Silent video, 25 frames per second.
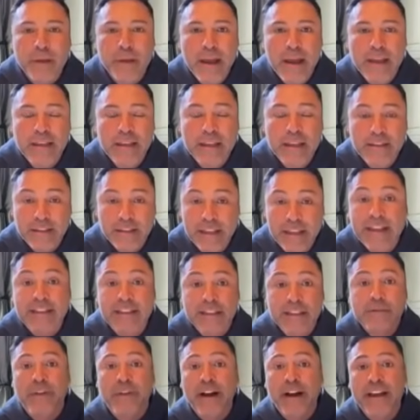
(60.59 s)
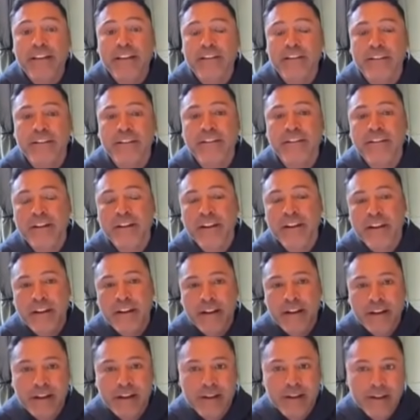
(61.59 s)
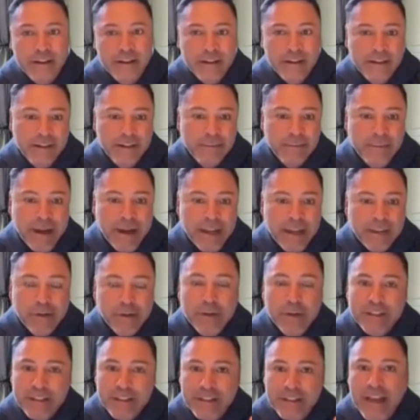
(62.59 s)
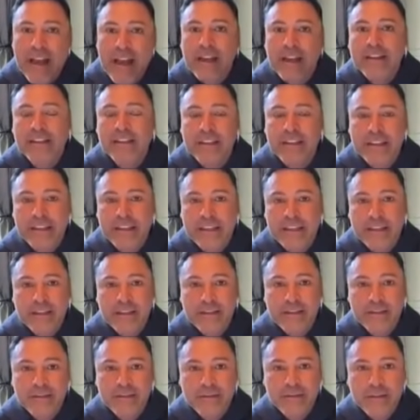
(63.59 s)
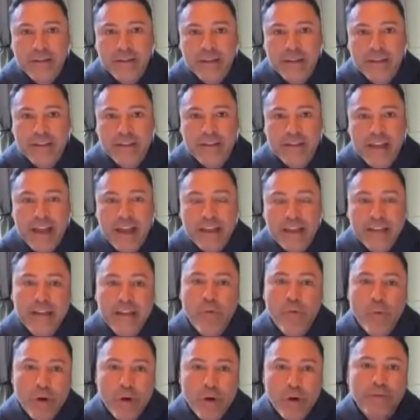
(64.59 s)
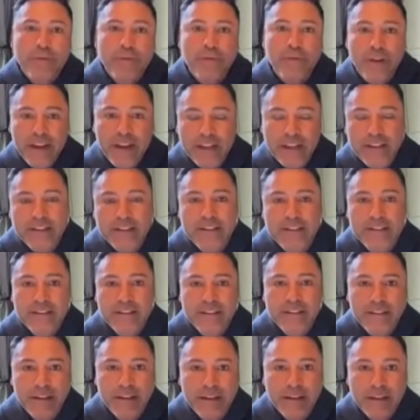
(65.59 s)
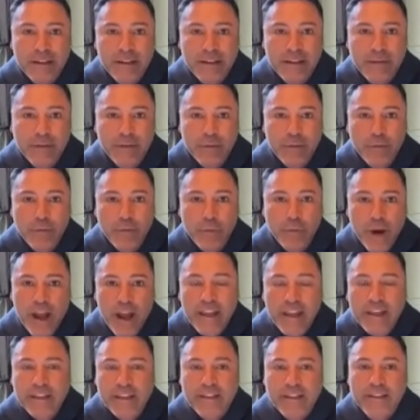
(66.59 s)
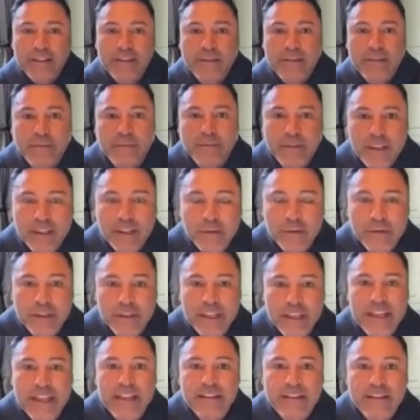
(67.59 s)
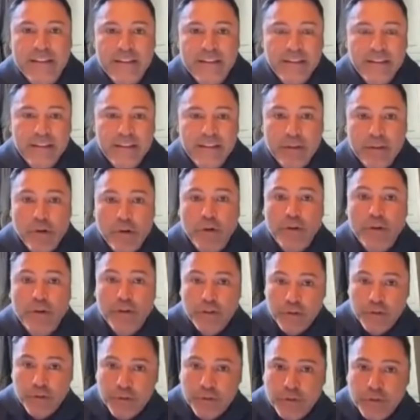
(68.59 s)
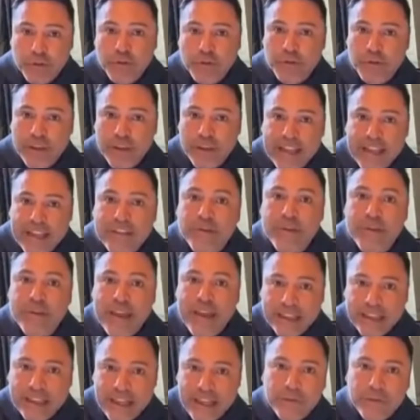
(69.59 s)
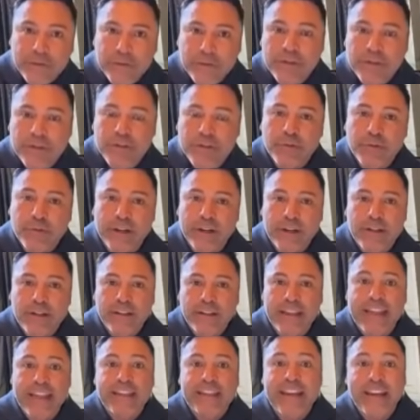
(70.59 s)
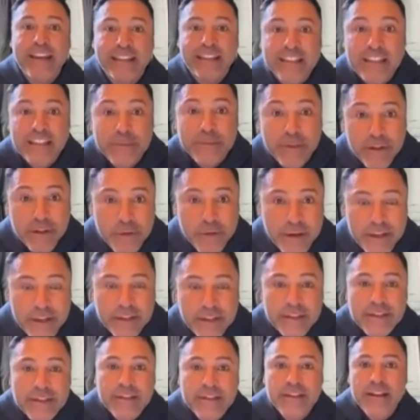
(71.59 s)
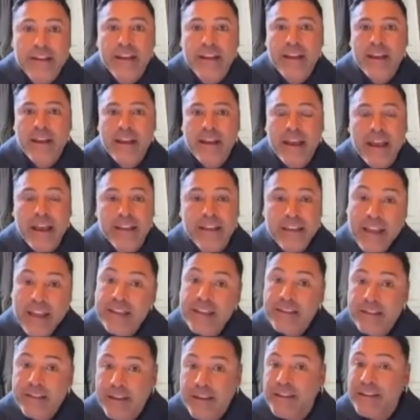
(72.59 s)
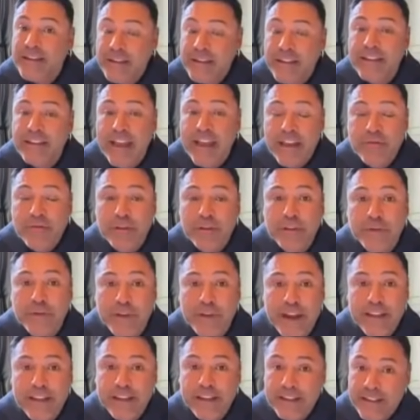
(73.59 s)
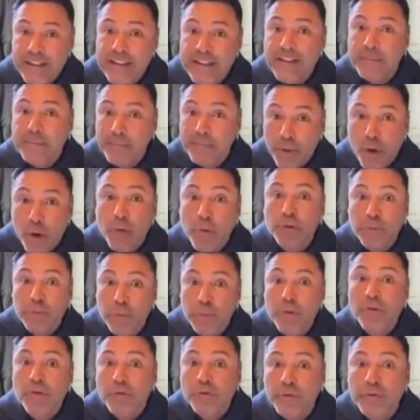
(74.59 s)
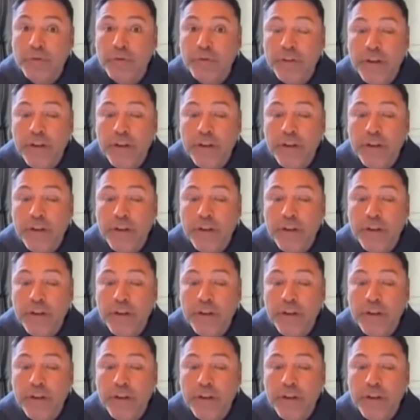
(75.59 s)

and as an ex-fighter, um, I know exactly exactly what fights uh, Ryan you know, needs in order to to that level, to uh, get that experience. And yes, this is a dangerous fight. This is a bold move